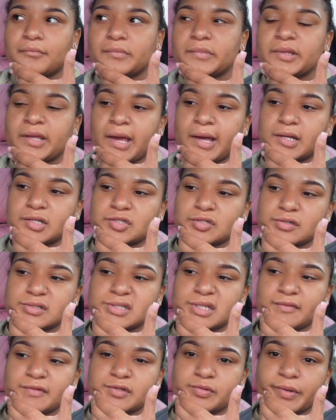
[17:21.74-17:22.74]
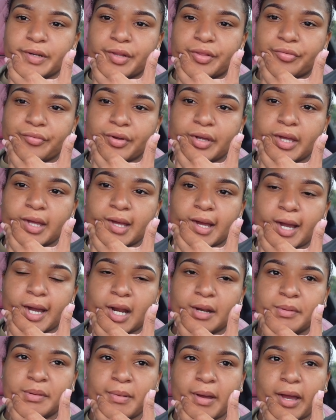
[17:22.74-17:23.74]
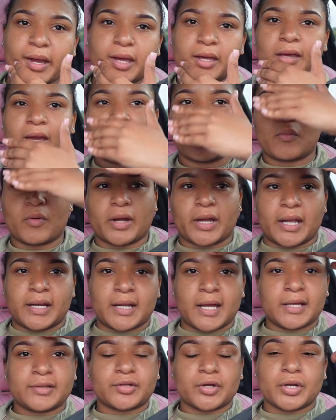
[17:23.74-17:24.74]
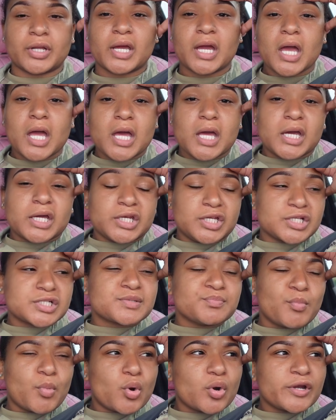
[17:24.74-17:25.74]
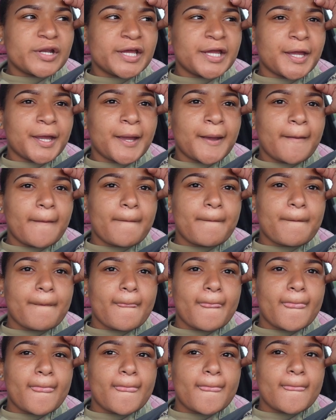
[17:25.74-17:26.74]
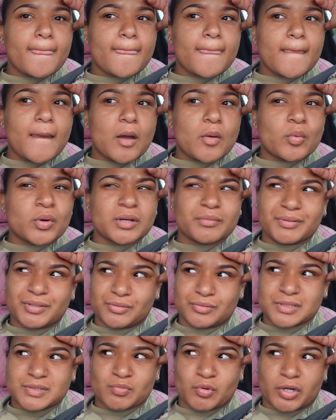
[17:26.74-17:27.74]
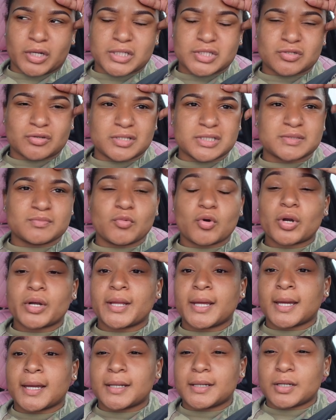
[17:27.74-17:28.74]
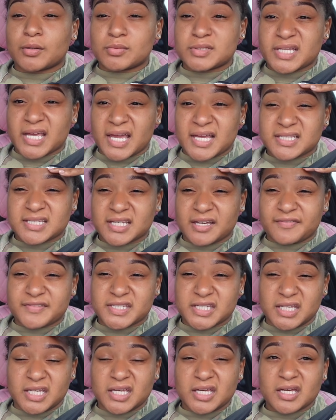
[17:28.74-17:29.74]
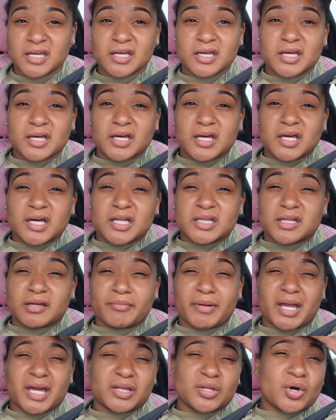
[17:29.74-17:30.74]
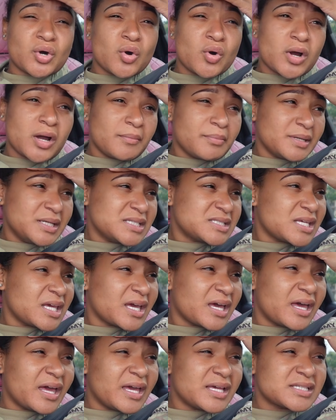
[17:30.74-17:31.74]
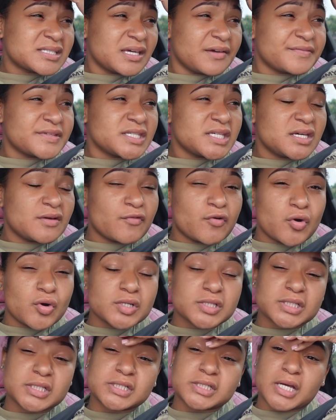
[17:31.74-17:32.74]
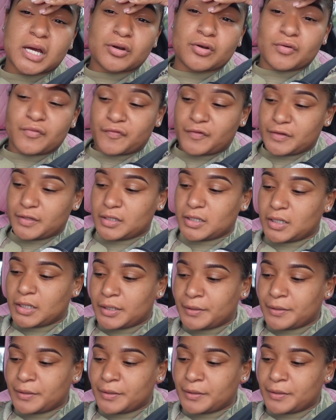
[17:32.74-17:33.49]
Yeah, so it's 7:23. I gotta be back at work at 9:30 this morning. What did we do this morning? So this morning there was an ACFT. They're making the whole company take an ACFT, of course, because y'all know for the